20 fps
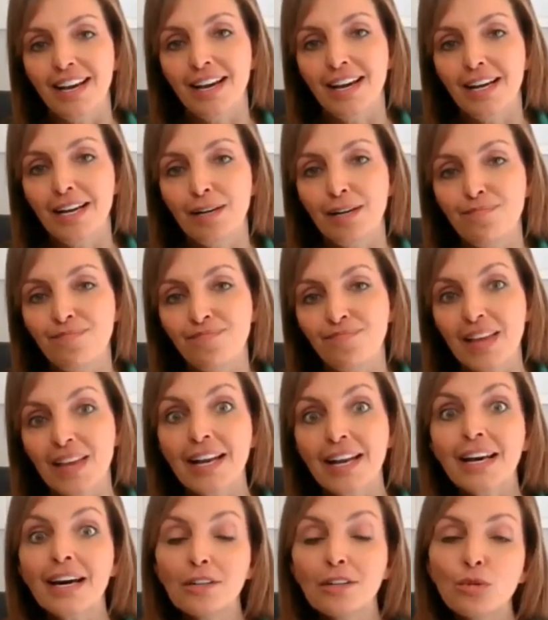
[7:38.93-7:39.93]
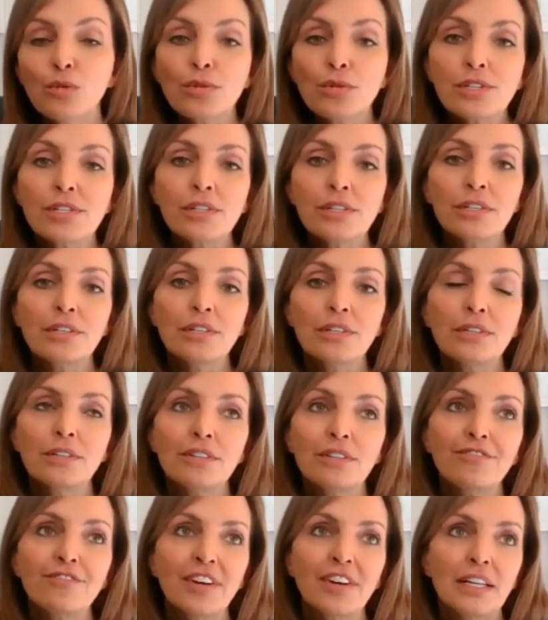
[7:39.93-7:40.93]
And I also
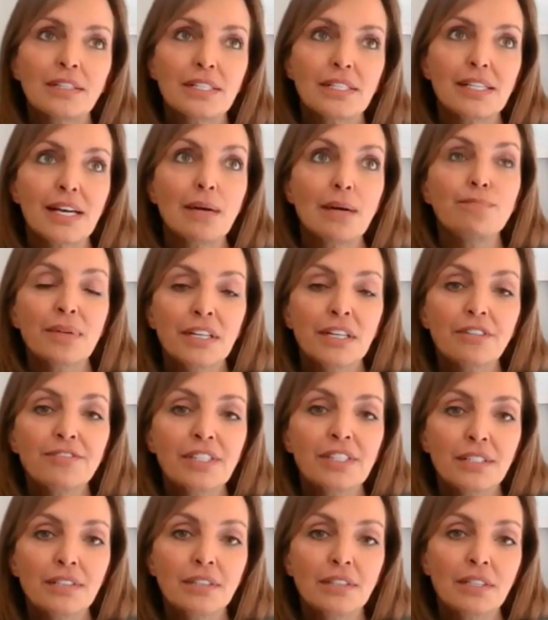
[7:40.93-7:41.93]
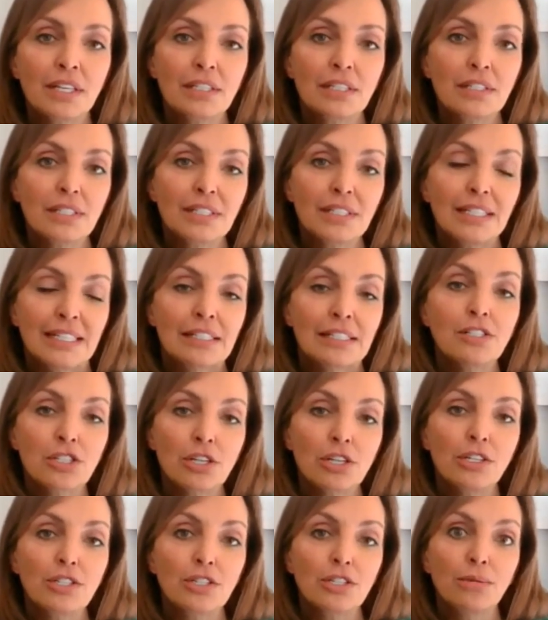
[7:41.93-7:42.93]
felt uplifted that in
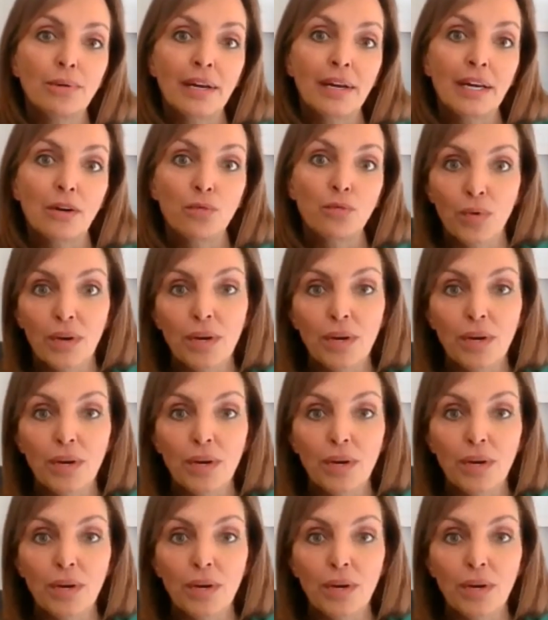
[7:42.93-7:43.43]
so doing,